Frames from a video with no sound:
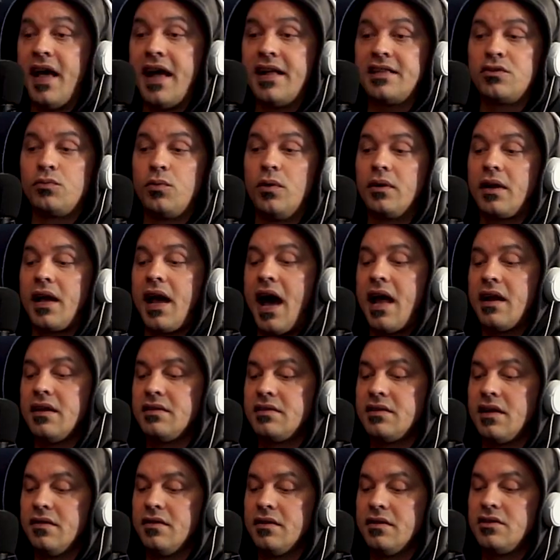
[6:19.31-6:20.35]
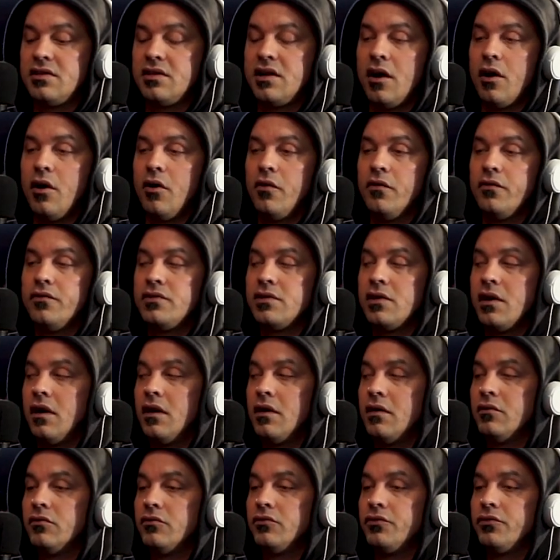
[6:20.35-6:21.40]
that's what got us on the shelves
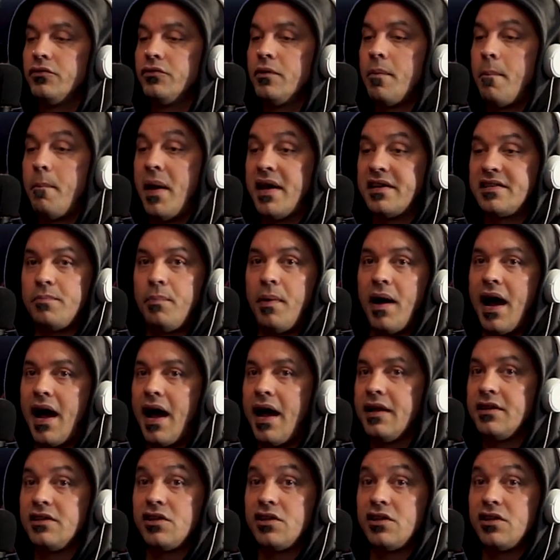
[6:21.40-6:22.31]
of Best Buy,